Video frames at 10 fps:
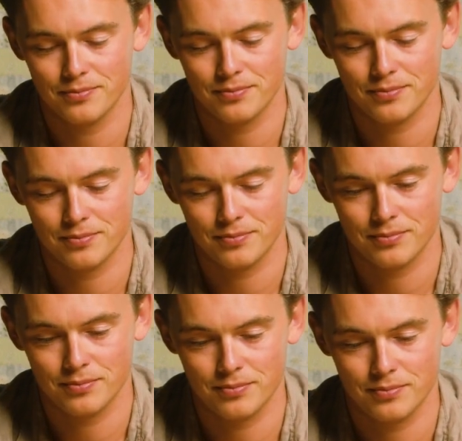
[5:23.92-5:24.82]

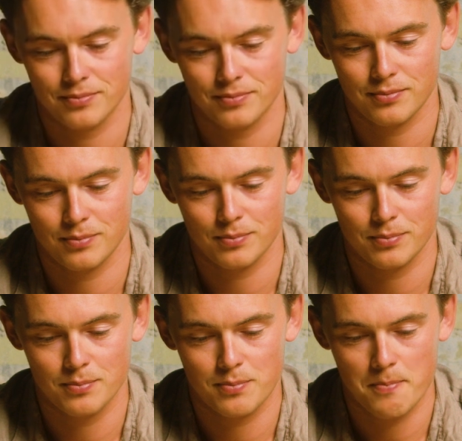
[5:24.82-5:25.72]

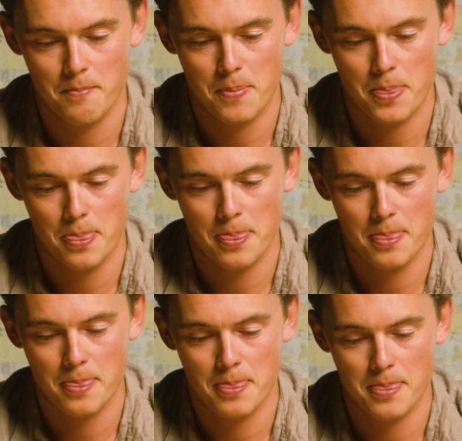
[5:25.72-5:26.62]

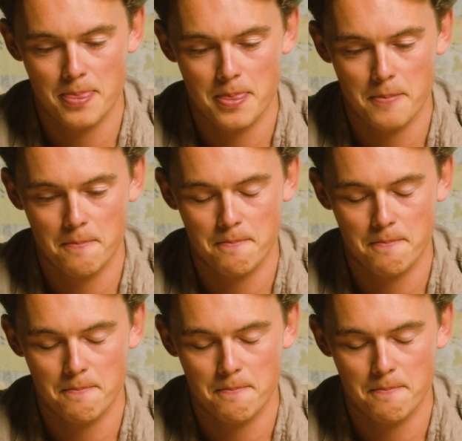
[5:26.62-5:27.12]
Nothing is said.